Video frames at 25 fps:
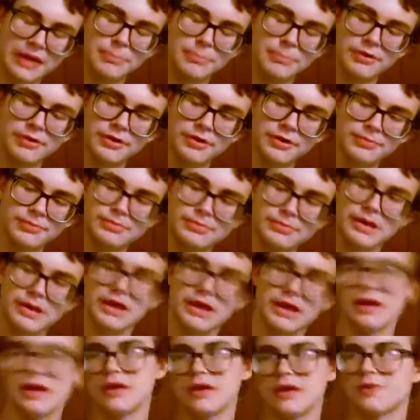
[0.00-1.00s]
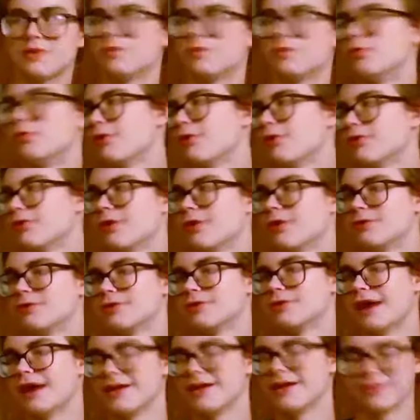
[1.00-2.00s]
number is more
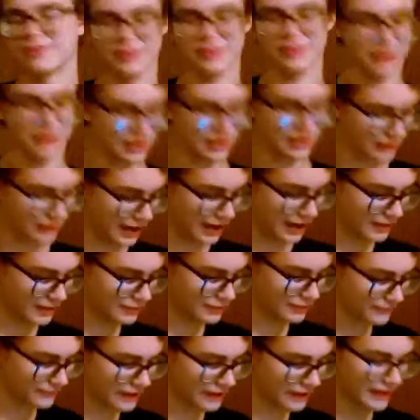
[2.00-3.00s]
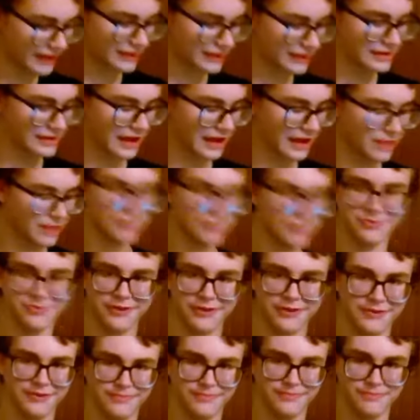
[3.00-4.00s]
along the lines of
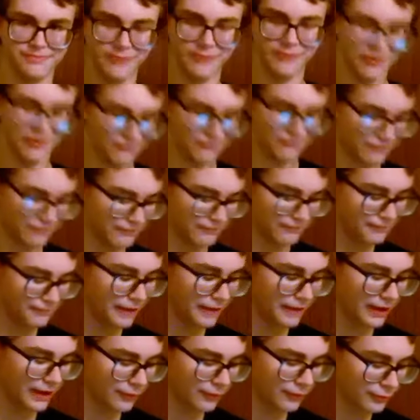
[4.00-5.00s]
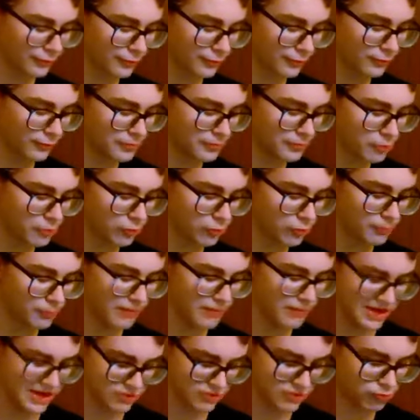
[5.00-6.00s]
99% of males who
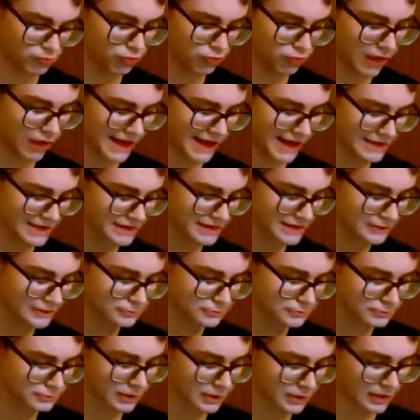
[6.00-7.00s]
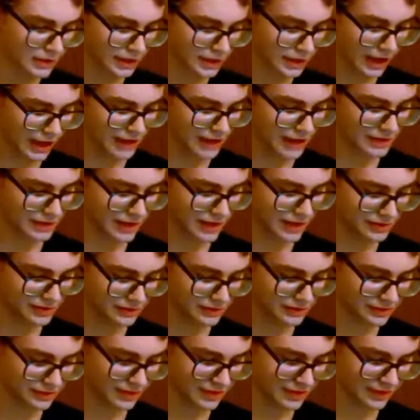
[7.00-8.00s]
masturbate.
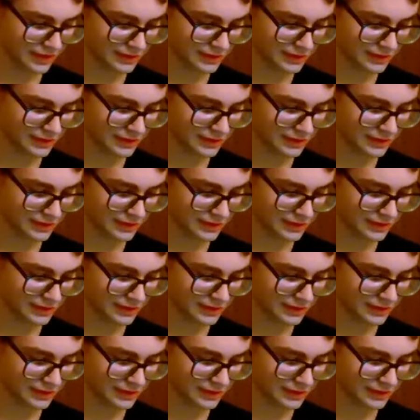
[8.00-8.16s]
And